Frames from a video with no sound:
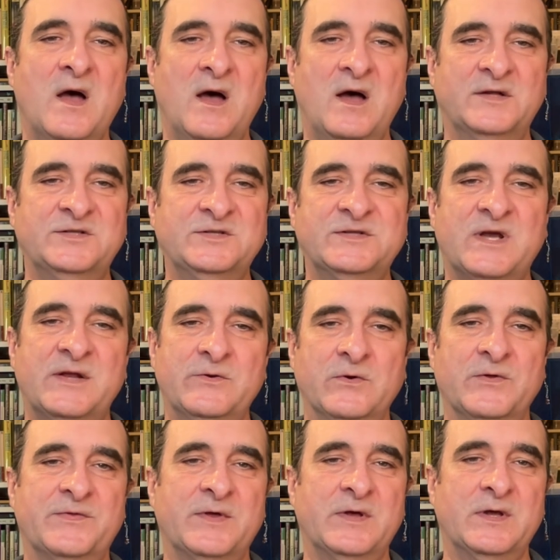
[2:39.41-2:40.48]
Argentine
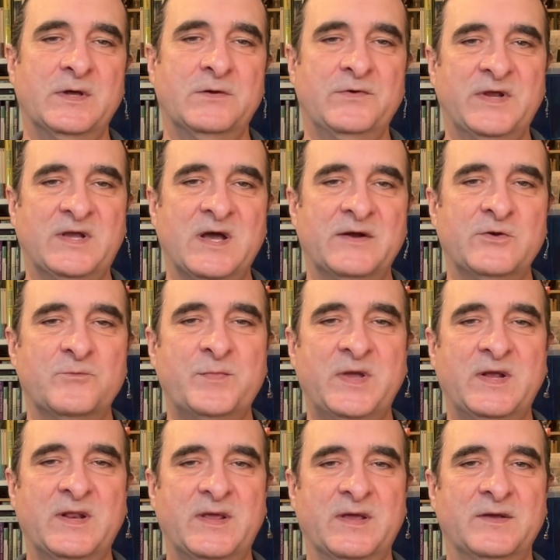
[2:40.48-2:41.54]
author Ricardo
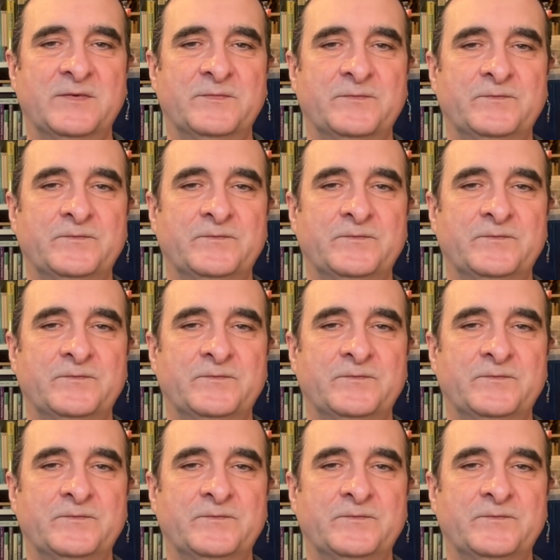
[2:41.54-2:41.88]
Piglia,